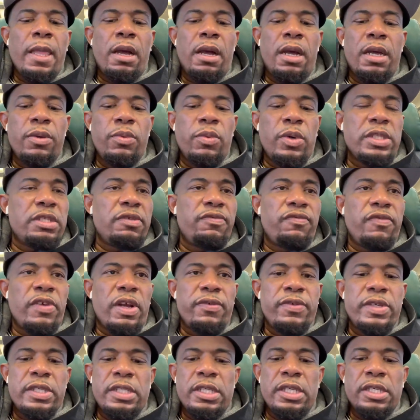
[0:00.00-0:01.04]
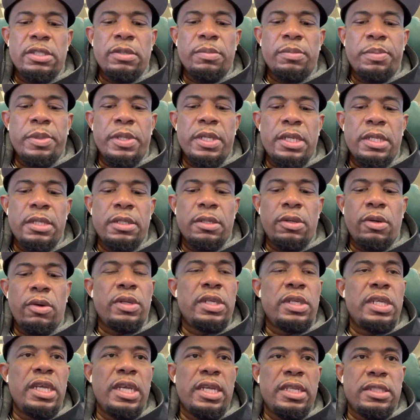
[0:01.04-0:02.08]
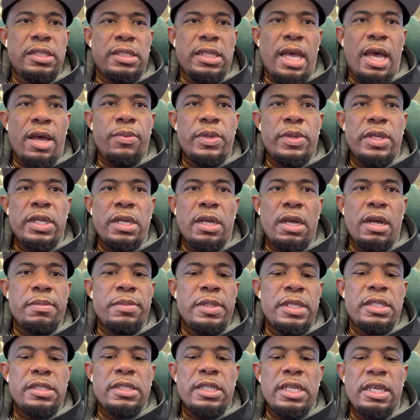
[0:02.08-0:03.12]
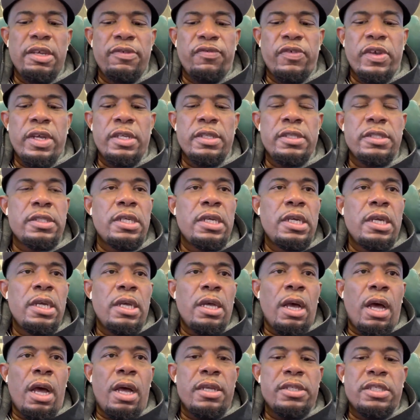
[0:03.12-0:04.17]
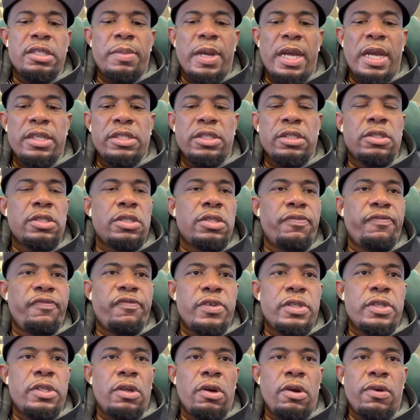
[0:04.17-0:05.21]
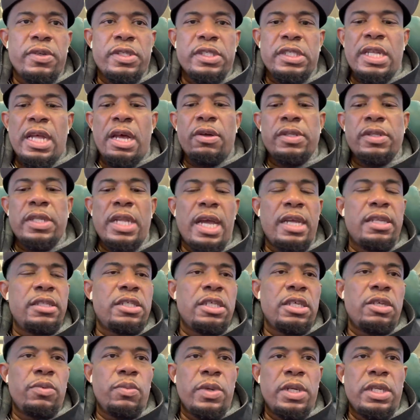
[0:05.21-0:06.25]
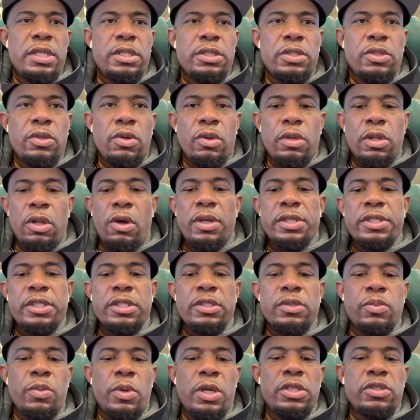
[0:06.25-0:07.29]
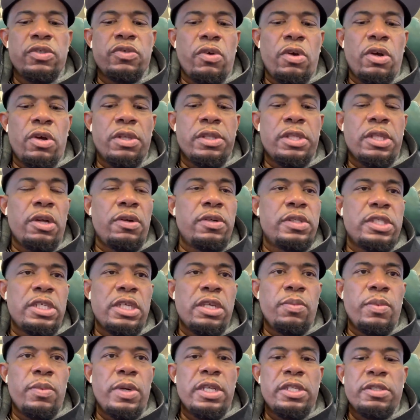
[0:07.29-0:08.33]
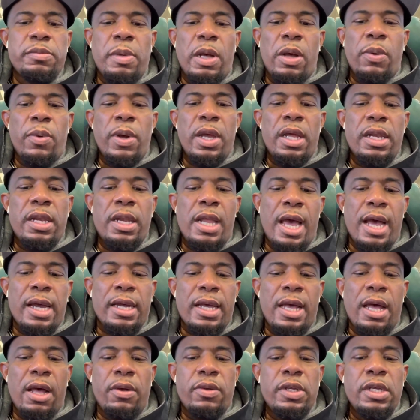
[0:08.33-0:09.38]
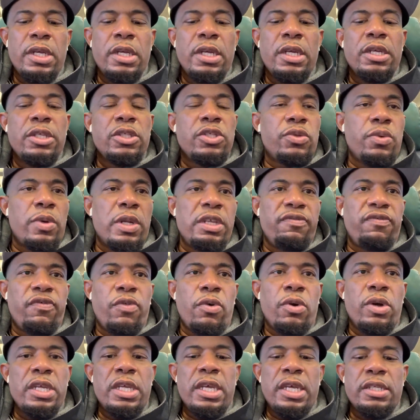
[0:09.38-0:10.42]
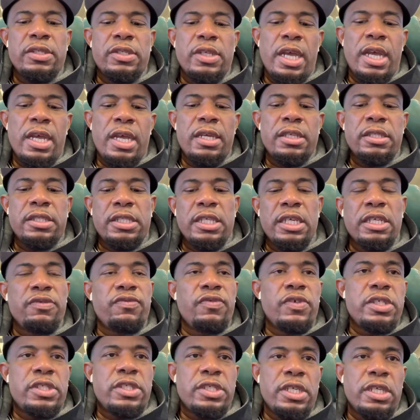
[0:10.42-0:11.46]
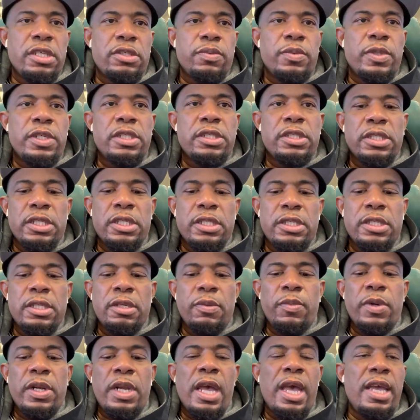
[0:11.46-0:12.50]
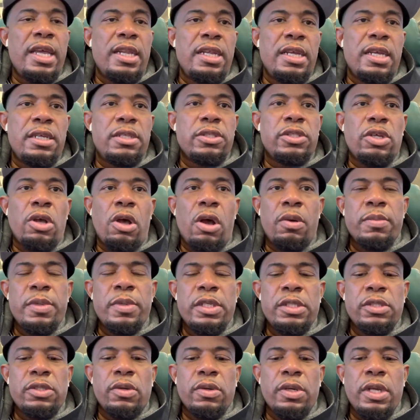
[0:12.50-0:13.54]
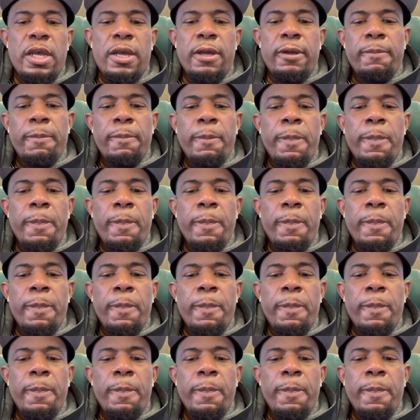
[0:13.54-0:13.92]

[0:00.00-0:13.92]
he wasn't very disciplined on the inside when it comes to his defense. Sebastian Fundora is now 19 wins, no losses, 1 draw, 13 wins by way of knockout. 24 years of age, 6'6" with an 80-inch arm reach, okay?